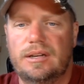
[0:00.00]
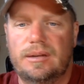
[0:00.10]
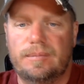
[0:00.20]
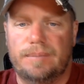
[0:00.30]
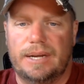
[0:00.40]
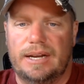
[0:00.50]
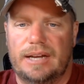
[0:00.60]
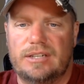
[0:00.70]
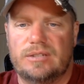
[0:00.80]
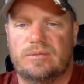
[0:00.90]
but I
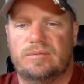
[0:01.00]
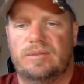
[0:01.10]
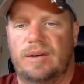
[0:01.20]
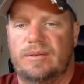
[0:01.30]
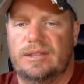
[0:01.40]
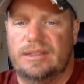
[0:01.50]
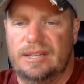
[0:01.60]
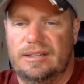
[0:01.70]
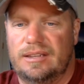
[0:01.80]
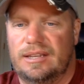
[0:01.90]
would
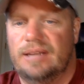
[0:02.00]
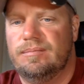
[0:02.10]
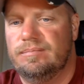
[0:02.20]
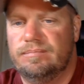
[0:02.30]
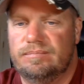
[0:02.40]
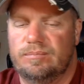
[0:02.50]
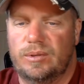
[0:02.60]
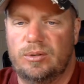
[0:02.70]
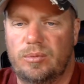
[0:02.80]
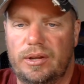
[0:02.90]
think that they
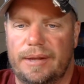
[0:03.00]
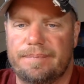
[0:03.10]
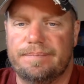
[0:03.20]
would do more of that.